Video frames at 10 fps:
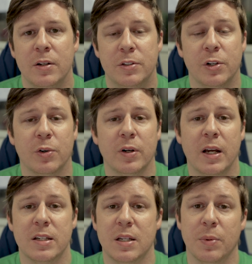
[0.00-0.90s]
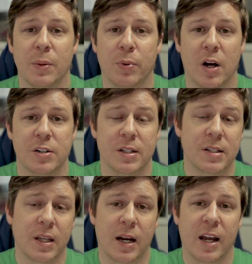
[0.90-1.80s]
to create some of the
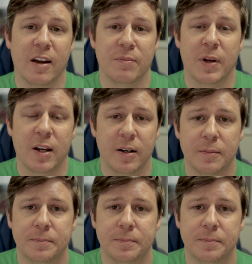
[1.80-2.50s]
projects that I have made.